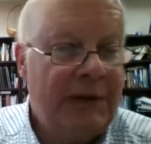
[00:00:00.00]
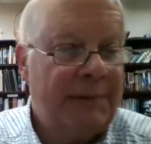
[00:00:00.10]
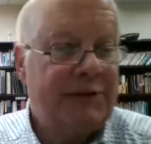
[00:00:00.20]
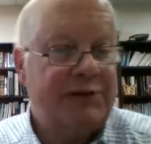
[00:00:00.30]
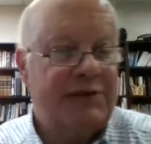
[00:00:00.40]

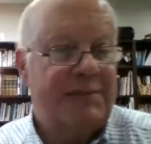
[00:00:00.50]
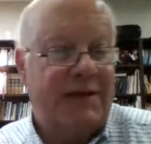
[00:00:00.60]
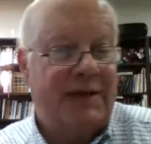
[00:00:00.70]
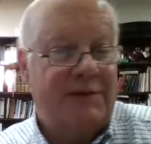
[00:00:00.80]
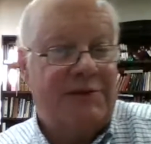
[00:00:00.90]
But there's
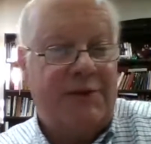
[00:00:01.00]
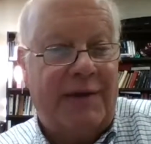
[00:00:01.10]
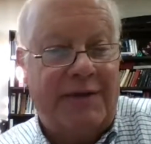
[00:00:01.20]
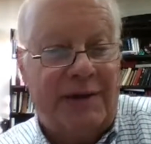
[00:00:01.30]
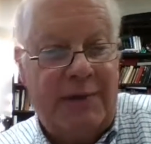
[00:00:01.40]
something else here
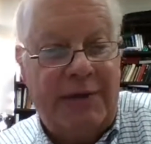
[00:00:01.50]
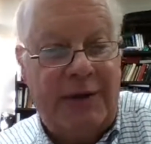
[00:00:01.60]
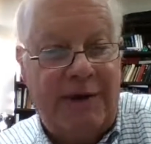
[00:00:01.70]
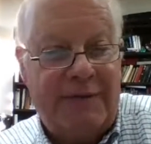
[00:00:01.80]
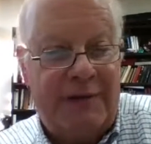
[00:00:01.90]
I think we
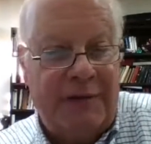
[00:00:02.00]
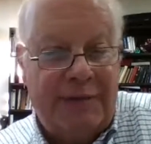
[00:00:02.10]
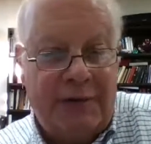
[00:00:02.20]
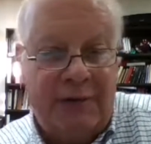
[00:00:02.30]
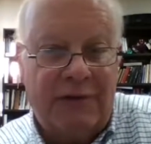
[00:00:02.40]
often
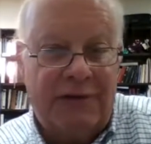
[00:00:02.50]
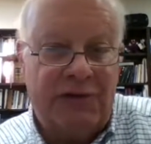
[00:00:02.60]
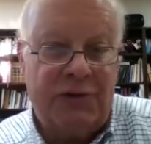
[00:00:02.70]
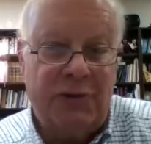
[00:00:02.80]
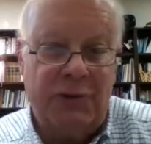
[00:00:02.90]
overlook
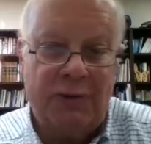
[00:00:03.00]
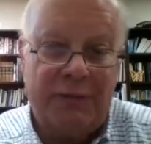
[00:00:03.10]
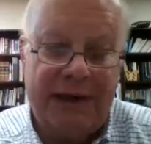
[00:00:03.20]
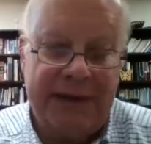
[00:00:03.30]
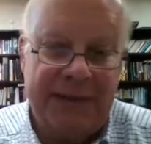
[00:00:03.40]
too,
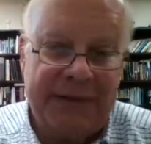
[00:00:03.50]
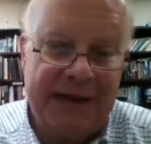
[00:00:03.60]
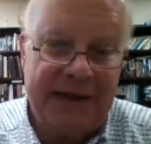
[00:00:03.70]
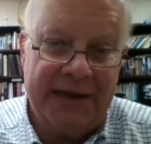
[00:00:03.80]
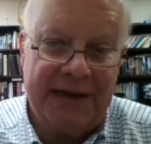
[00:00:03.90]
right at the
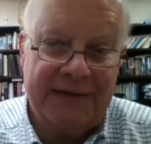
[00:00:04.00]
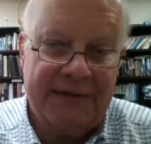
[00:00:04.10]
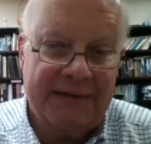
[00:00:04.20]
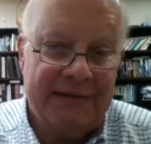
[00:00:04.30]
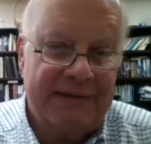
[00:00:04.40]
beginning.
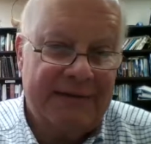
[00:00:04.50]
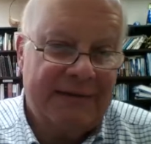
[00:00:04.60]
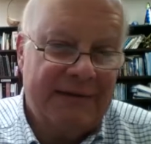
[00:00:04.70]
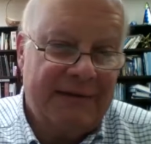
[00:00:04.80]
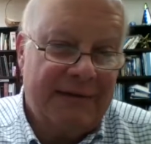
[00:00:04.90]

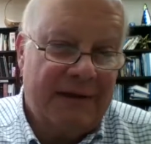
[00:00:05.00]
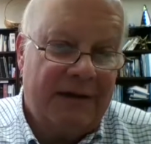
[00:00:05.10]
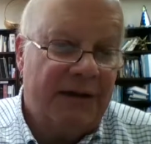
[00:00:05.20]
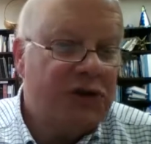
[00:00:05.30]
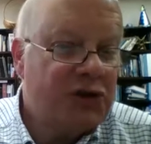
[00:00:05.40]

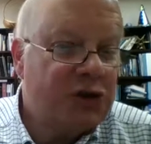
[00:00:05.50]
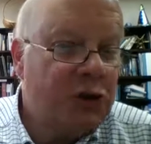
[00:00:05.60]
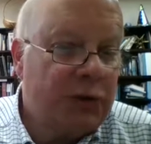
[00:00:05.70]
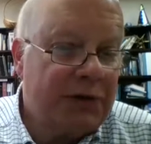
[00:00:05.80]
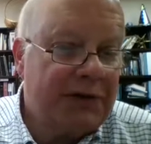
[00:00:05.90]
A
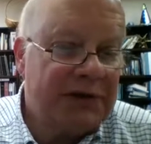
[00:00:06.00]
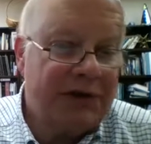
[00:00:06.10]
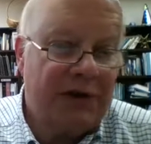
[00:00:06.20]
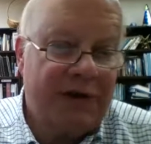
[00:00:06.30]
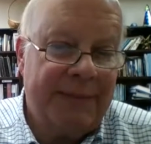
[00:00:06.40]
shoot
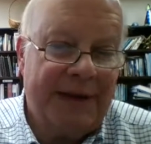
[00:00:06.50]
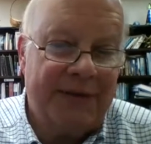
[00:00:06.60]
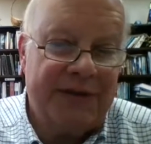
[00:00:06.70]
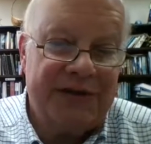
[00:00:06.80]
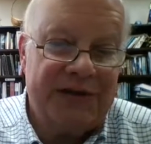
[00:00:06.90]
shall come out
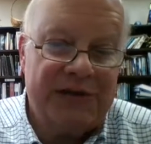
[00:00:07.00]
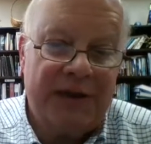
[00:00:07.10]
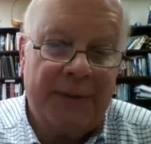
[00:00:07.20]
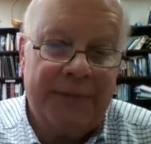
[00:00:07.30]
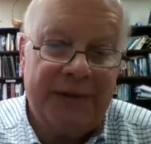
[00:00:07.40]
of the
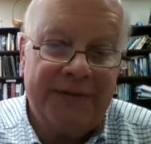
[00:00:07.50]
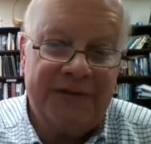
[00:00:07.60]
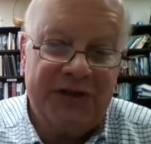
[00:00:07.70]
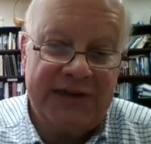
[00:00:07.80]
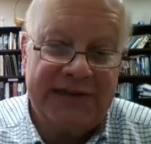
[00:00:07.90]
stump of
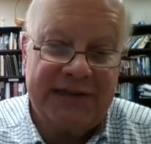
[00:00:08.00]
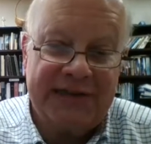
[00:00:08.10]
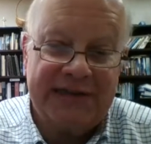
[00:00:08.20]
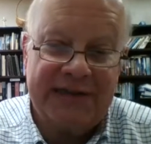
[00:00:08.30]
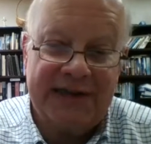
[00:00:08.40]
Jesse,
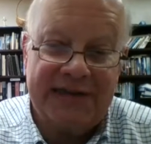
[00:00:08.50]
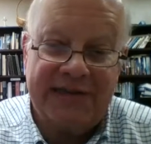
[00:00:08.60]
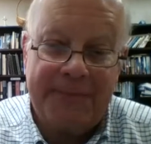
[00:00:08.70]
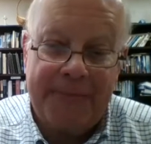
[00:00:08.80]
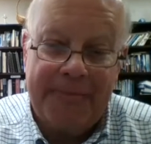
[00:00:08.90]
it says.
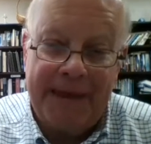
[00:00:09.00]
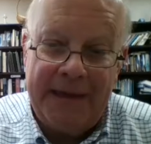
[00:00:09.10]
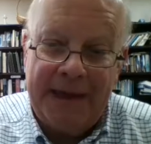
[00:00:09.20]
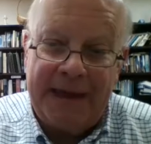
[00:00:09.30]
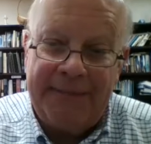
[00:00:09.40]

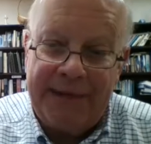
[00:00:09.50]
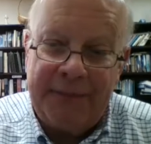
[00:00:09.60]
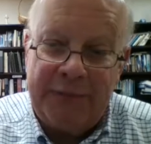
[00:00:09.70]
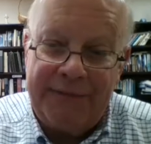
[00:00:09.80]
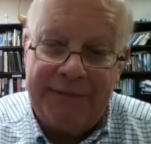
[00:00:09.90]
And maybe
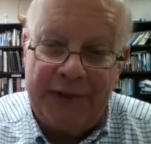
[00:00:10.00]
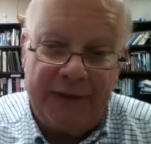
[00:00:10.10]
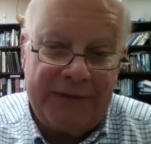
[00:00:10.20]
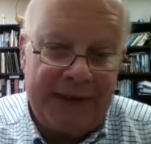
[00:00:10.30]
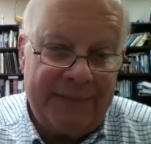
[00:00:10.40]
we've
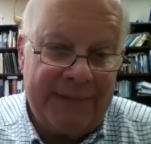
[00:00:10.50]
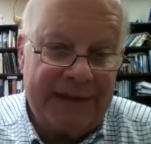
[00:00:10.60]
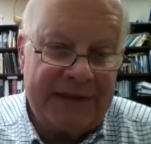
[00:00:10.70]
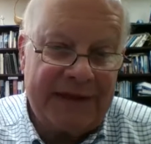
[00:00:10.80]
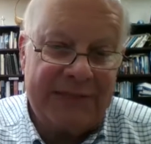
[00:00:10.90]
thought that
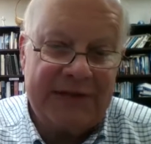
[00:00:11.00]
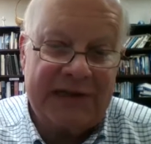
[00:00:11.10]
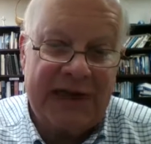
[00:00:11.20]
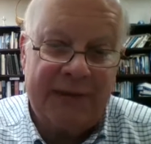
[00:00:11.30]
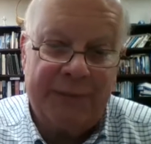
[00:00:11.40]
meant that the
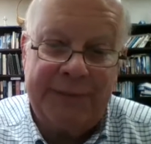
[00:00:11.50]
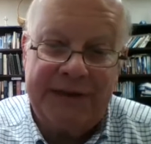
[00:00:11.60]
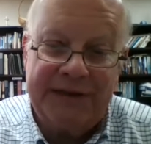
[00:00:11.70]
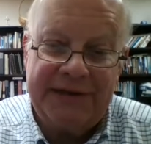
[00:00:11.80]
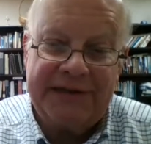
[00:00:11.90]
Messiah would
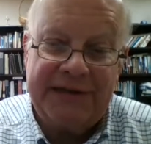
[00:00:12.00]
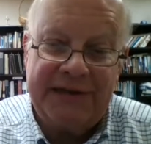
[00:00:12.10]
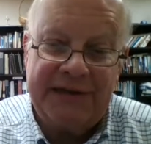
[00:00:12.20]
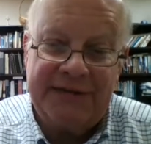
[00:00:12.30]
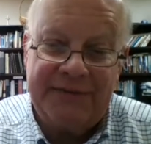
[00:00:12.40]
be a
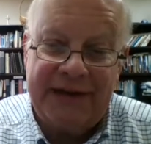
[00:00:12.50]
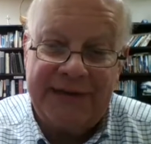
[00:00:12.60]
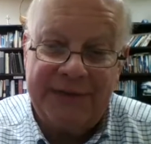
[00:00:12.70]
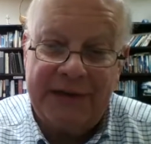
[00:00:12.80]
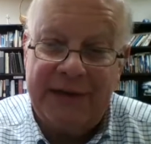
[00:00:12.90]
descendant of
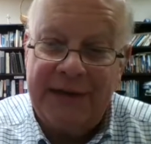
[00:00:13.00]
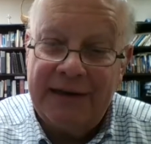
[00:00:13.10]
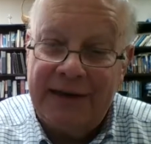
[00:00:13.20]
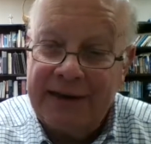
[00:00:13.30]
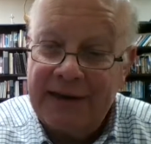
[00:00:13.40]
David,
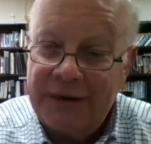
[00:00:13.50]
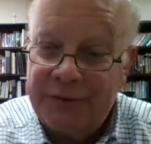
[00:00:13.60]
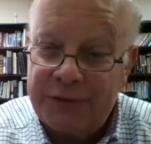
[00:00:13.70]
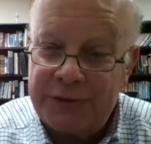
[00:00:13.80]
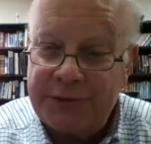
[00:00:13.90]
like
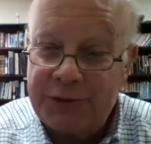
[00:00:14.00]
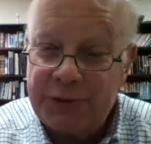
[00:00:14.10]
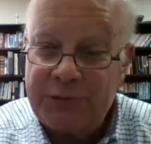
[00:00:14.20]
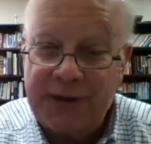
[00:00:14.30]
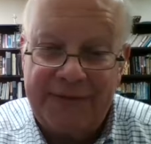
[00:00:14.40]
other
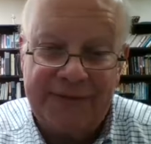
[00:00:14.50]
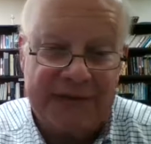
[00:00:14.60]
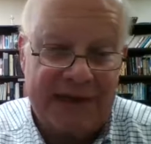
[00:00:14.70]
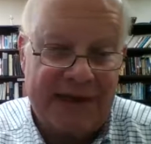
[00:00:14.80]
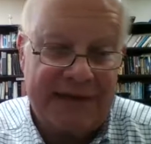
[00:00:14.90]
scriptures
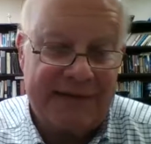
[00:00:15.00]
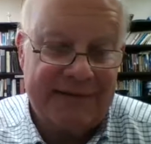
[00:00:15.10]
prophesy.